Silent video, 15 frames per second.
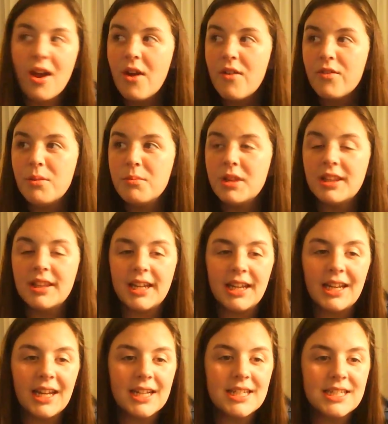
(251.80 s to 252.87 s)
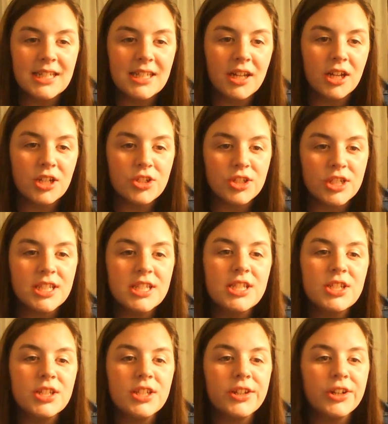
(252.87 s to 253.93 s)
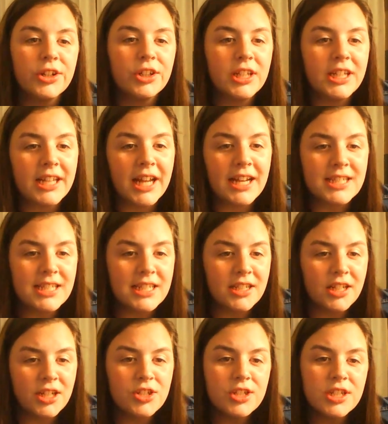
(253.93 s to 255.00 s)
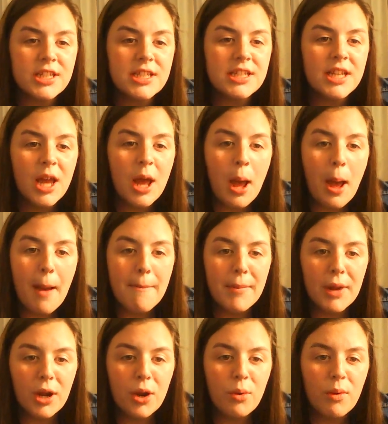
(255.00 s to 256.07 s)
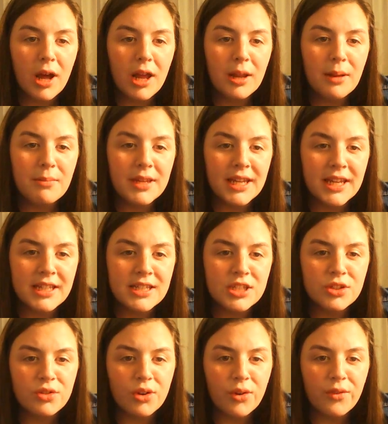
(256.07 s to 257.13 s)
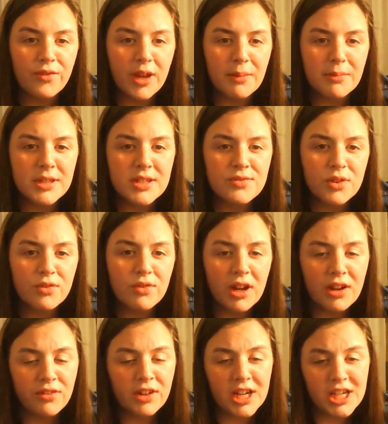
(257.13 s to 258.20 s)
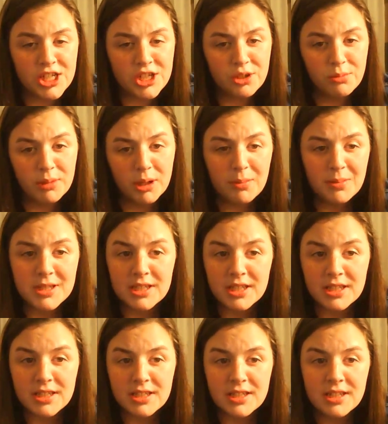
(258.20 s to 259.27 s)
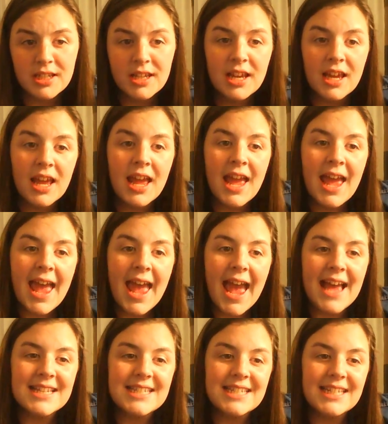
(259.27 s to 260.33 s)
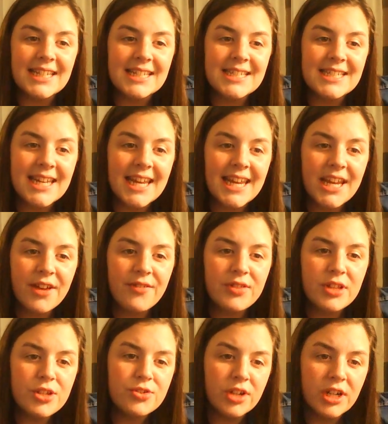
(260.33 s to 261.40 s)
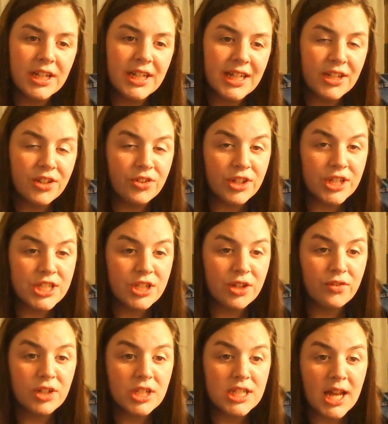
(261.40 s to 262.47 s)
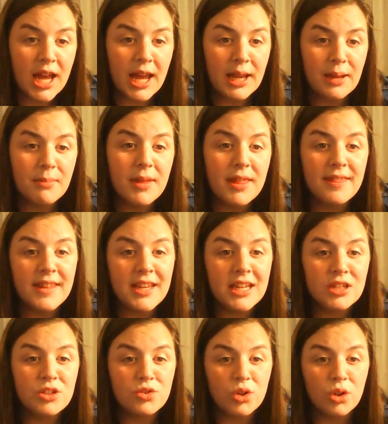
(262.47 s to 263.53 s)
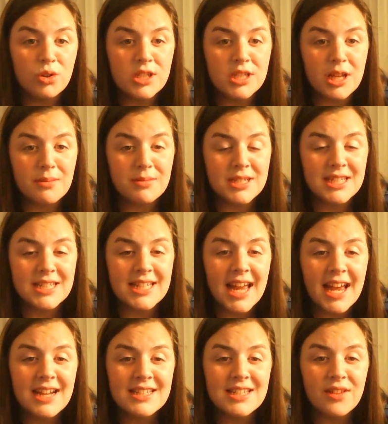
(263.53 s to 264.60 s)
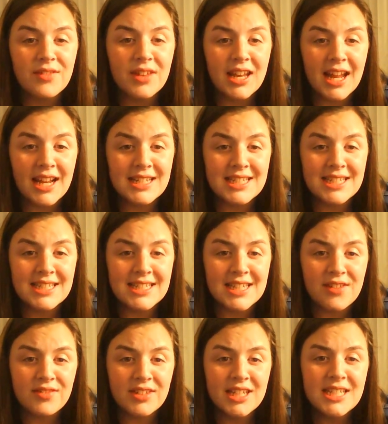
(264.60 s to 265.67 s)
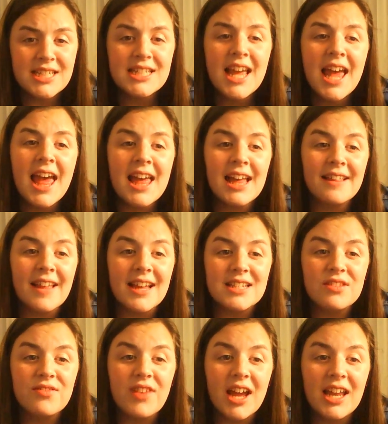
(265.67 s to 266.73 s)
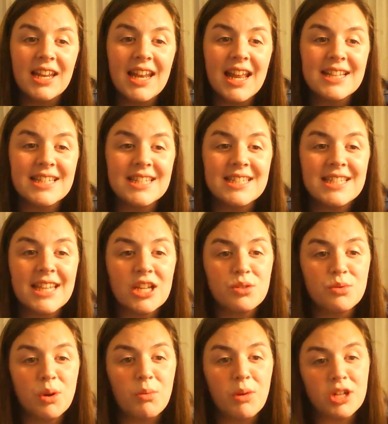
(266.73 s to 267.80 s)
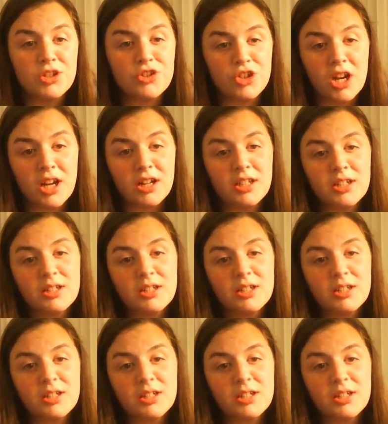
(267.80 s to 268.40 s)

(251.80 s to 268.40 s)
From the late 1800s to the early 1900s, marijuana began to grow famous for recreational purposes. As the intake of the drug increased over time, the Controlled Substance Act of the 1970s classified it as a Schedule I drug.